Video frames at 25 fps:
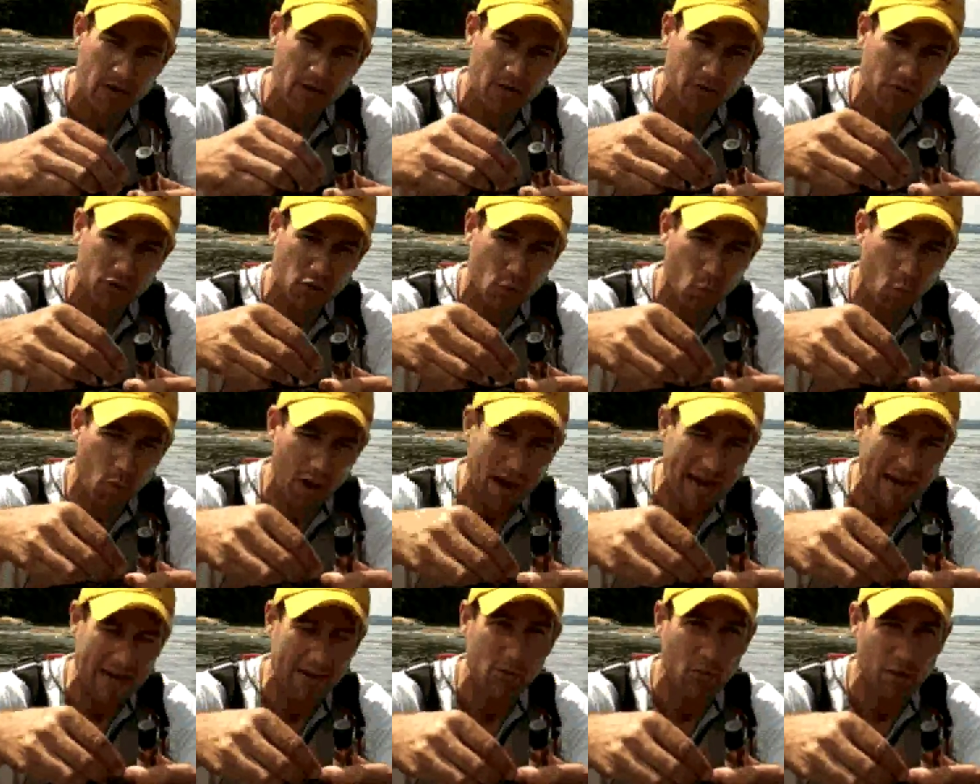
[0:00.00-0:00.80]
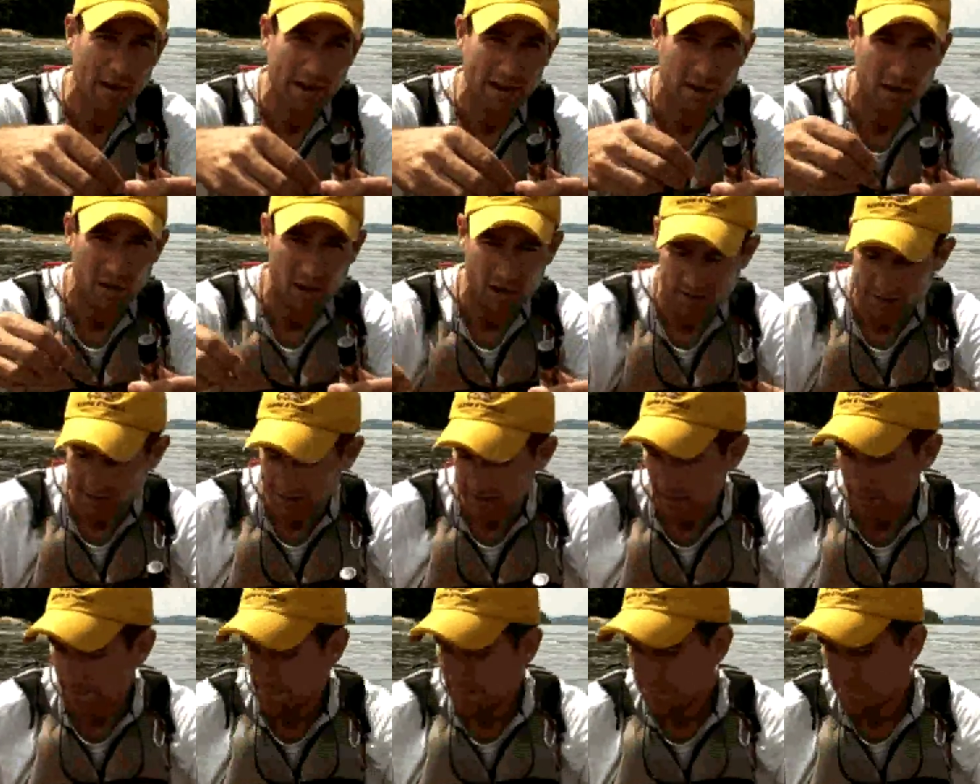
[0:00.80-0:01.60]
the weight right on
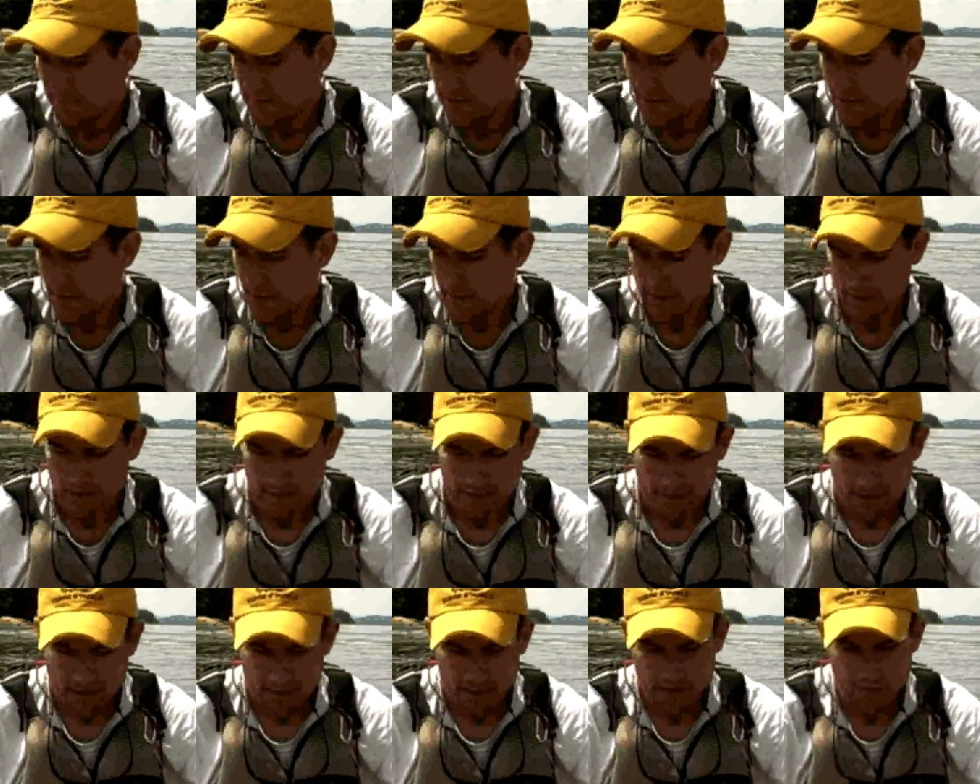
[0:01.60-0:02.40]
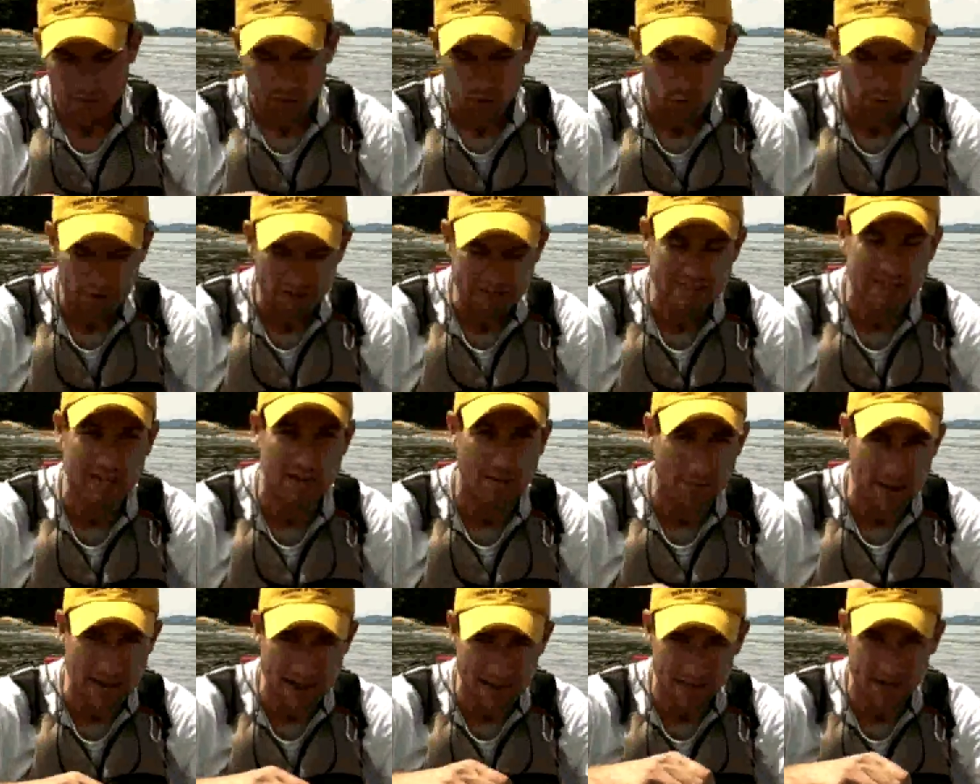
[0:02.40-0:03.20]
there. The reason
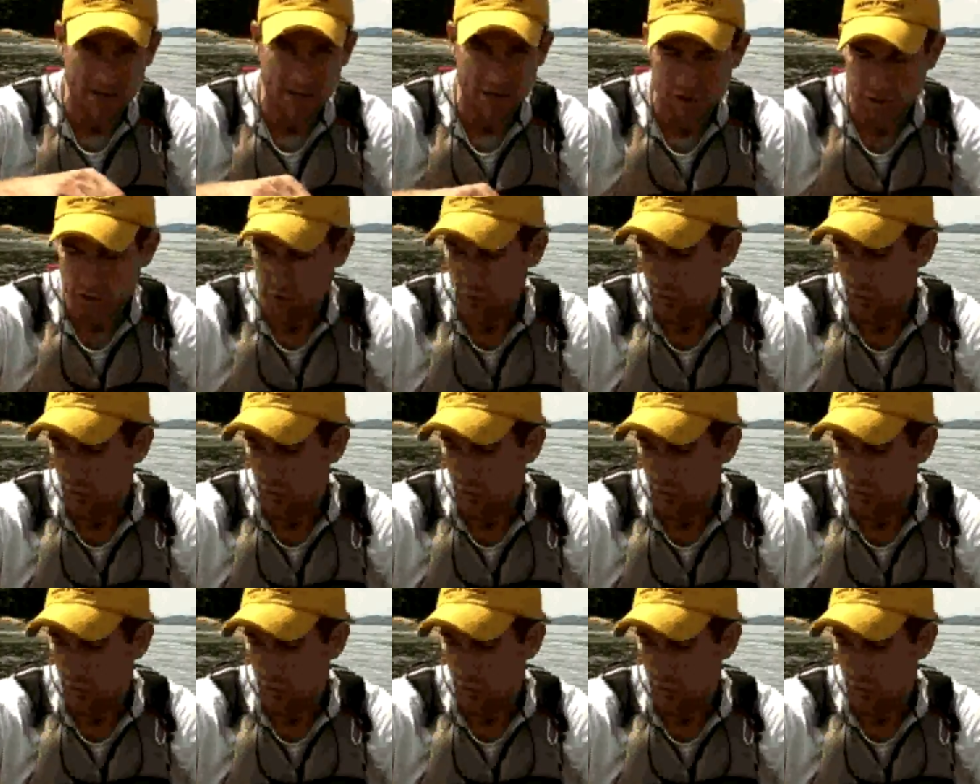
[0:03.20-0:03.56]
I'm not going to do